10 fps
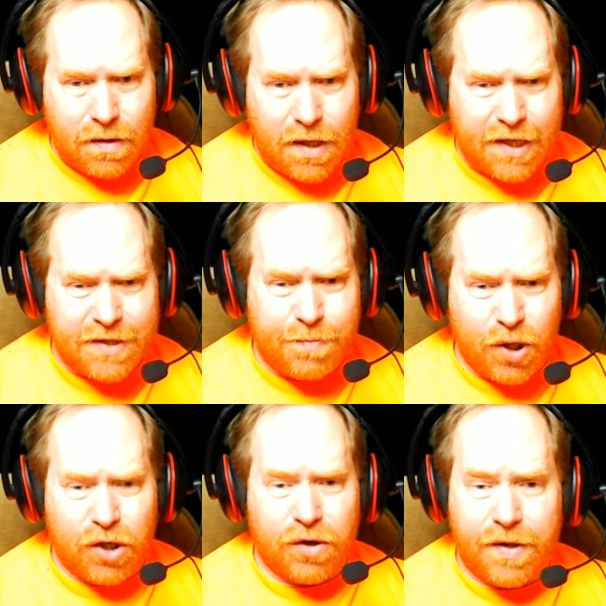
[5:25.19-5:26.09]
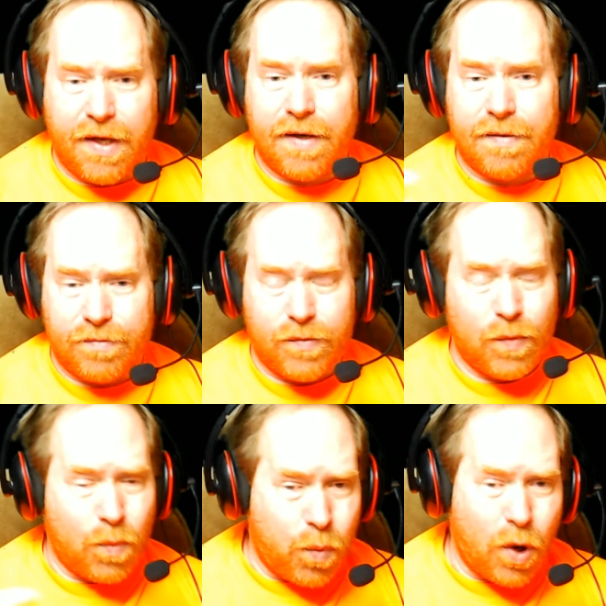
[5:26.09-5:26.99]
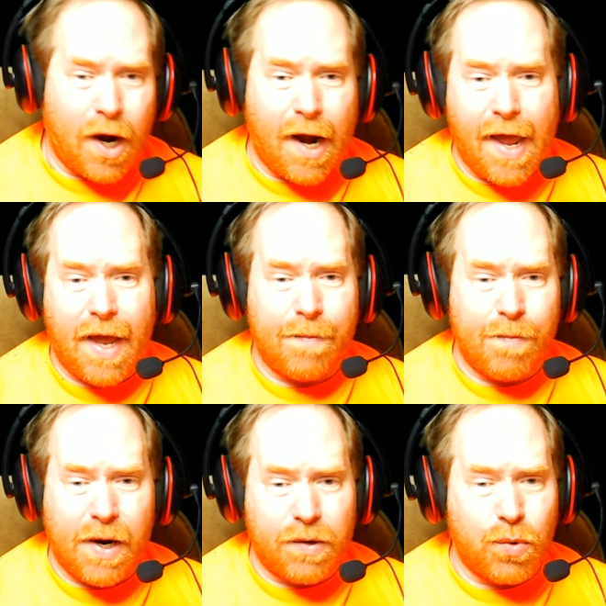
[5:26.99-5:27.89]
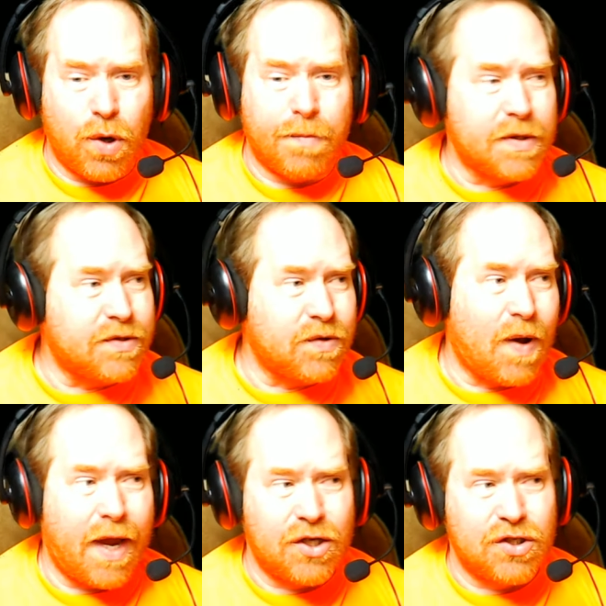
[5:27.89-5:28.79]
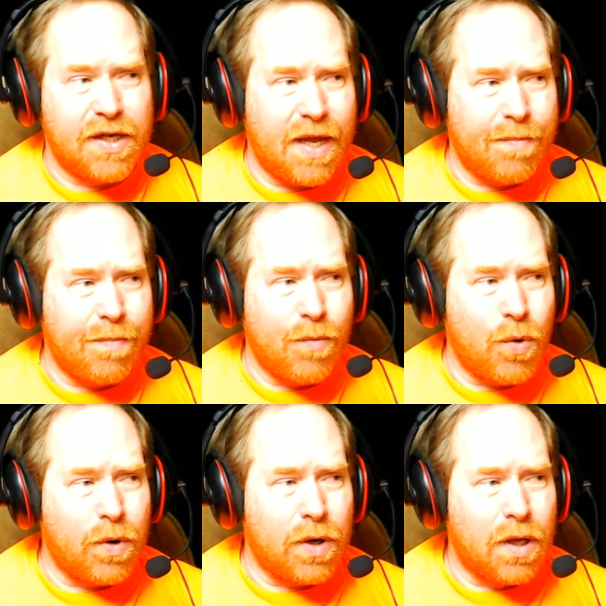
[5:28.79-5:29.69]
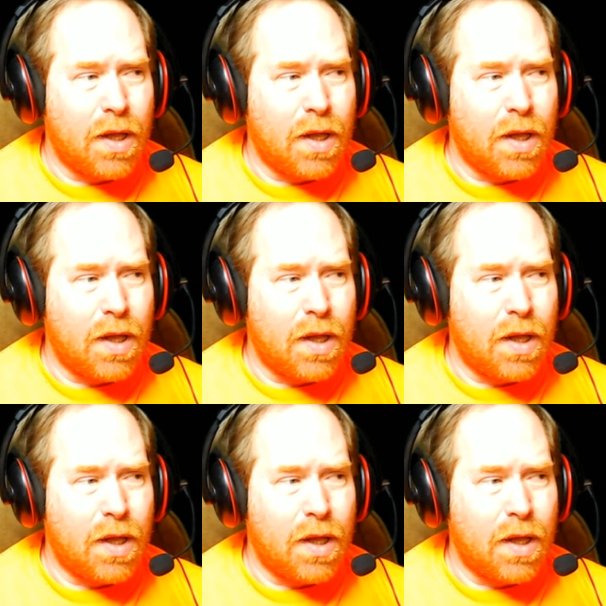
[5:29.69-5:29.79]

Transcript: it's bigger than where I had my equipment, so I actually have more